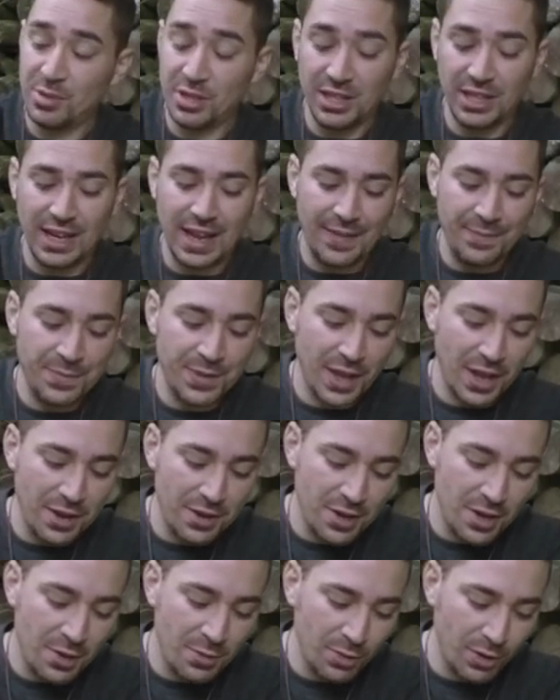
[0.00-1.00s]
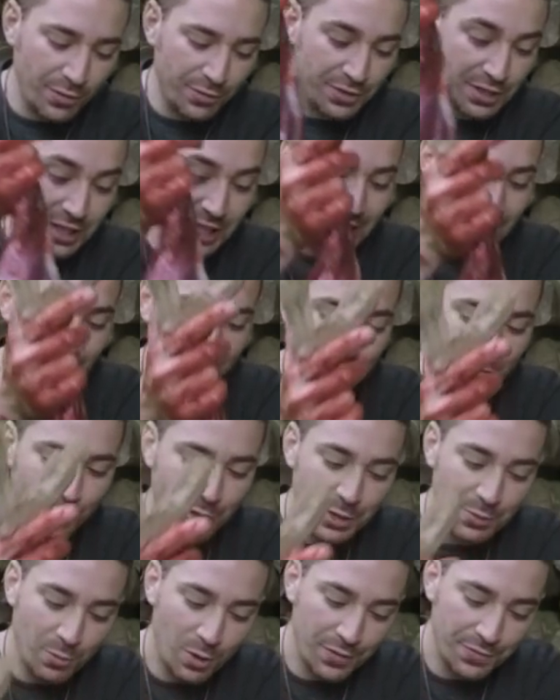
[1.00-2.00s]
the landowner will obviously have
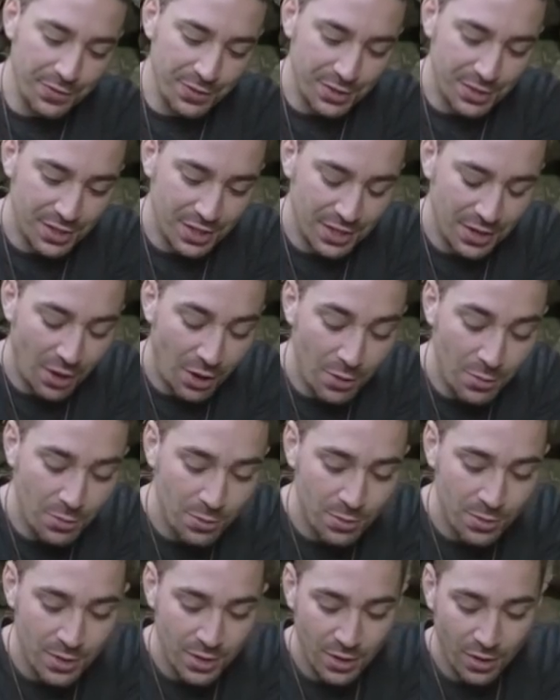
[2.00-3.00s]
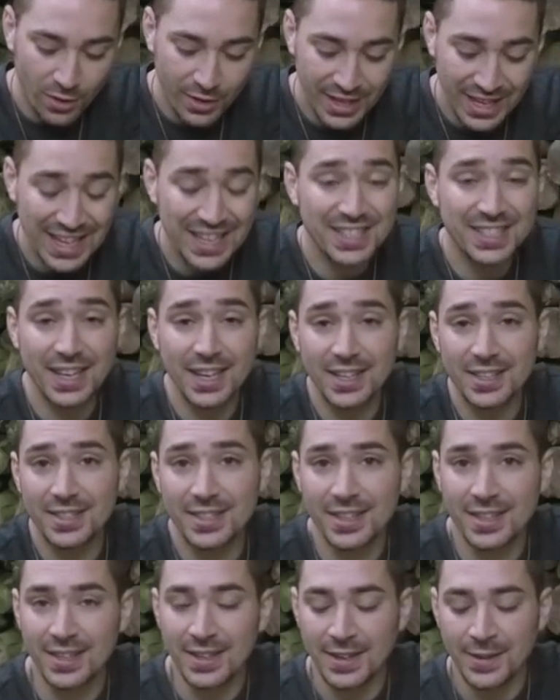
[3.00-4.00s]
what he wants, and I will eat
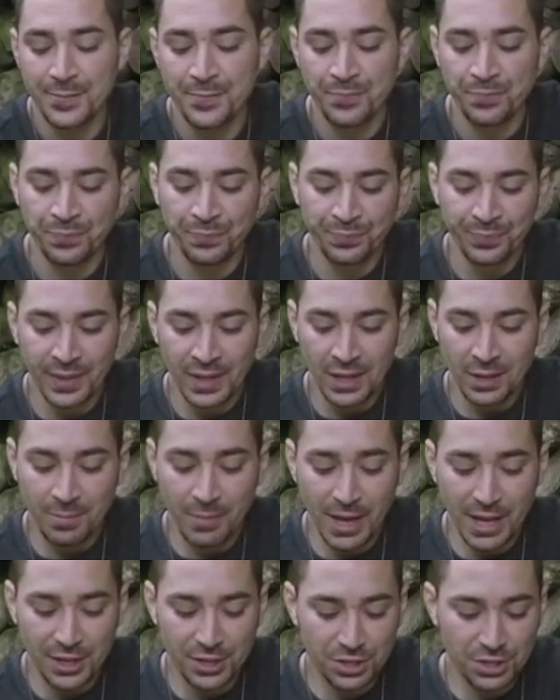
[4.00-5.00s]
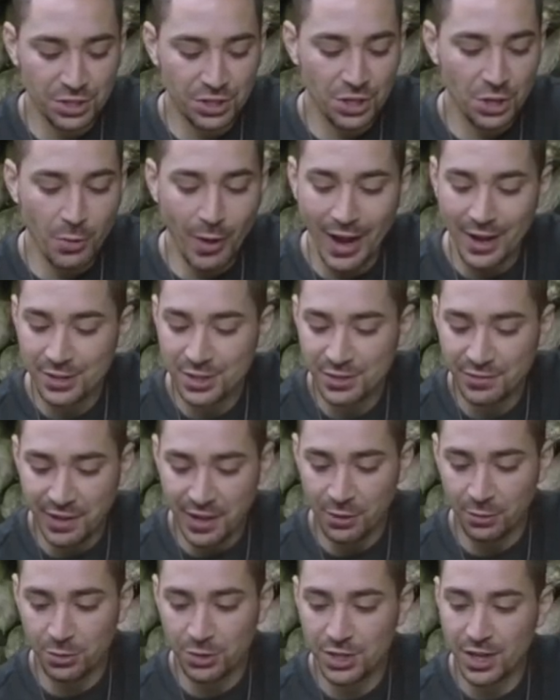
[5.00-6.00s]
it, make a stew out of
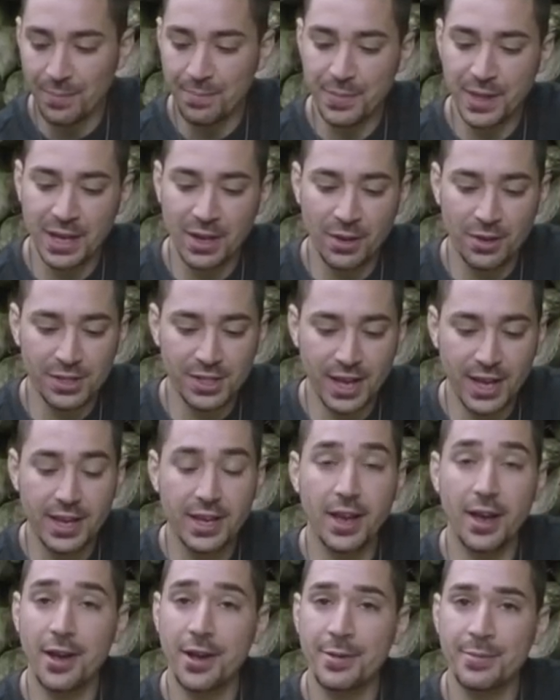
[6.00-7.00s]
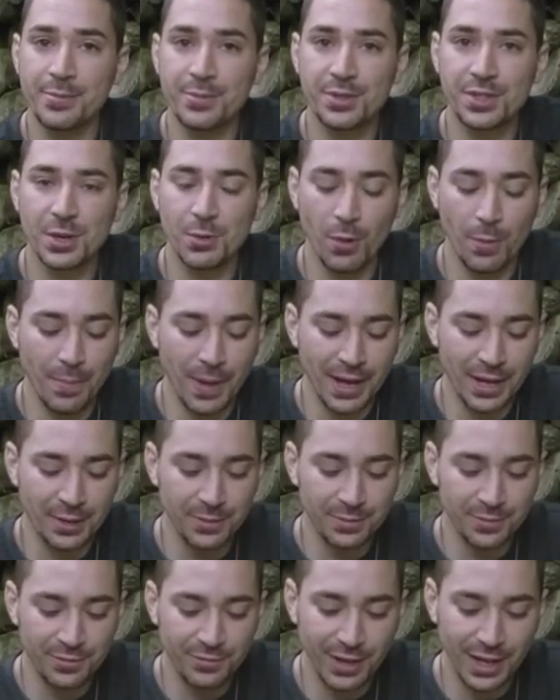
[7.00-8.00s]
it or something. I'll take it home, see what
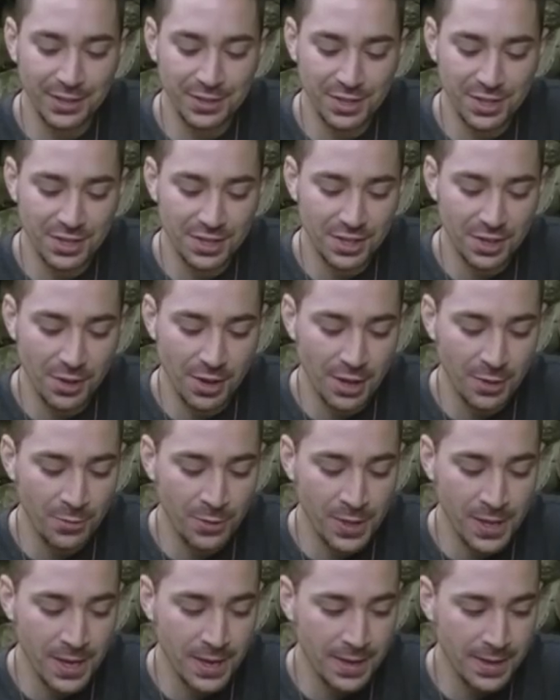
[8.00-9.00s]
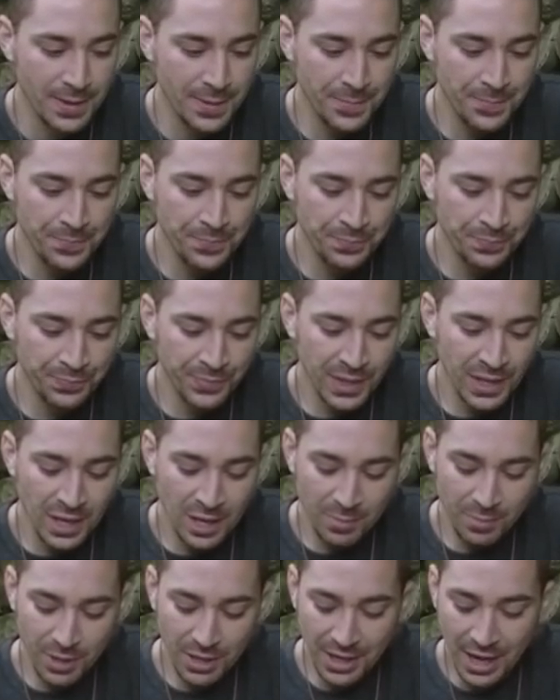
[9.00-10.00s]
Megan fancies doing with it.
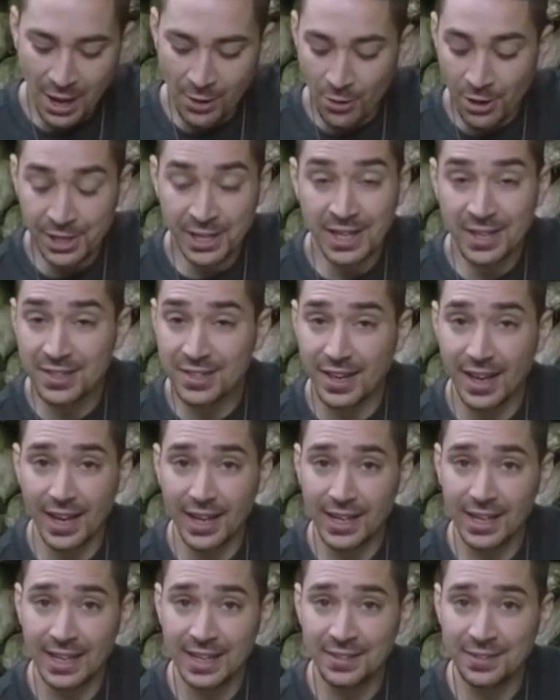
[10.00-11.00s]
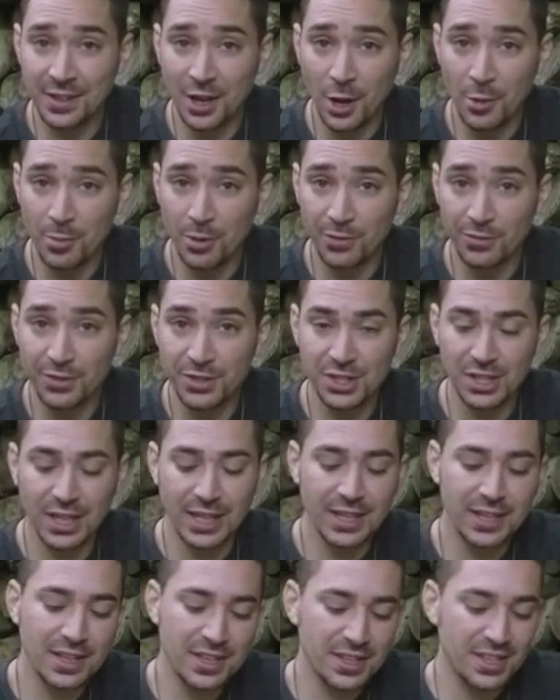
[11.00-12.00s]
But now I need to get cleaned up,
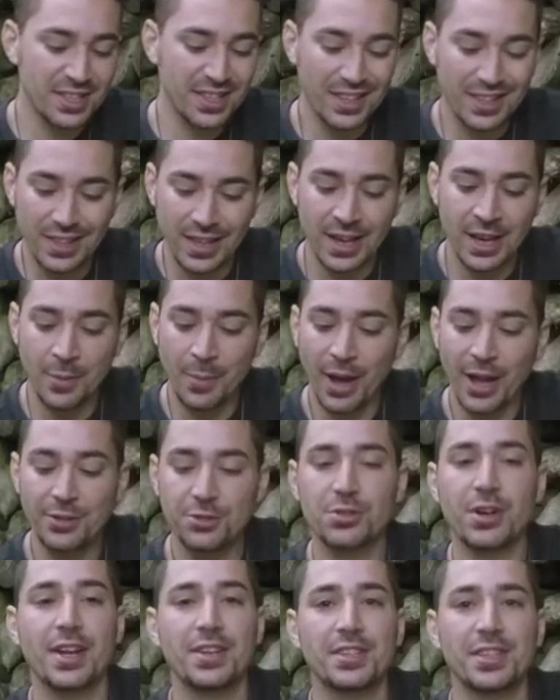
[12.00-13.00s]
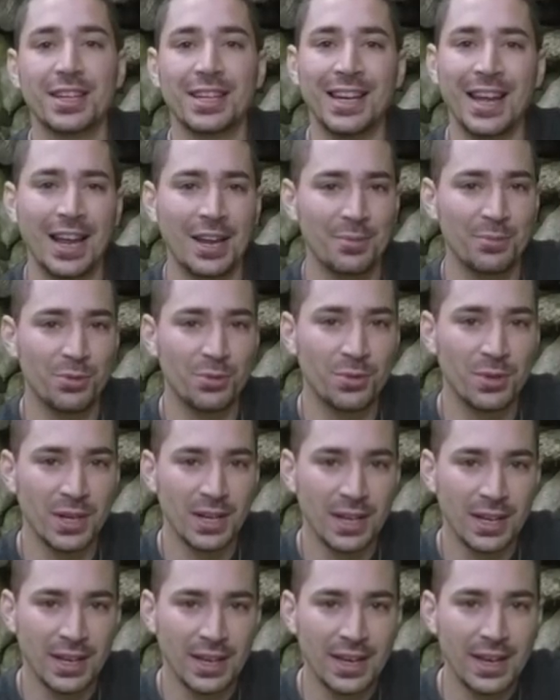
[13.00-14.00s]
obviously. This is the thing about dressing an animal
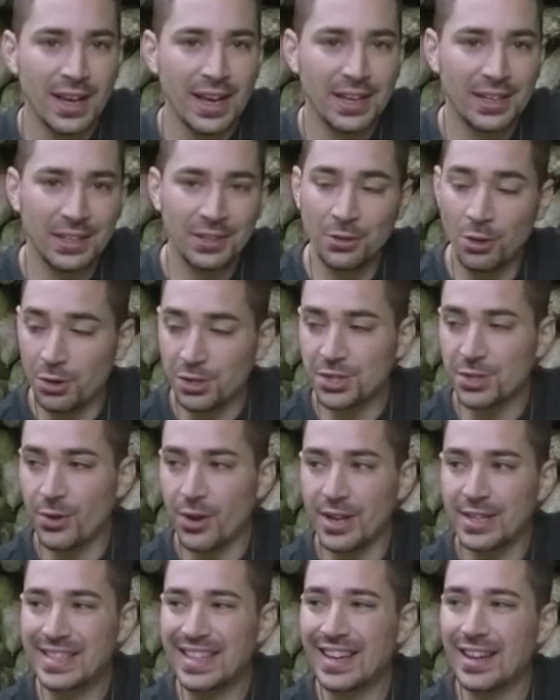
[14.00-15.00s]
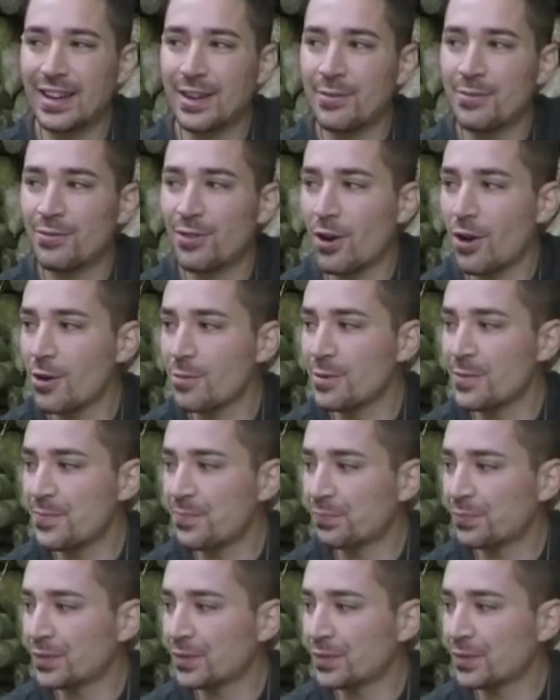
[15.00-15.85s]
in a not so ideal environment.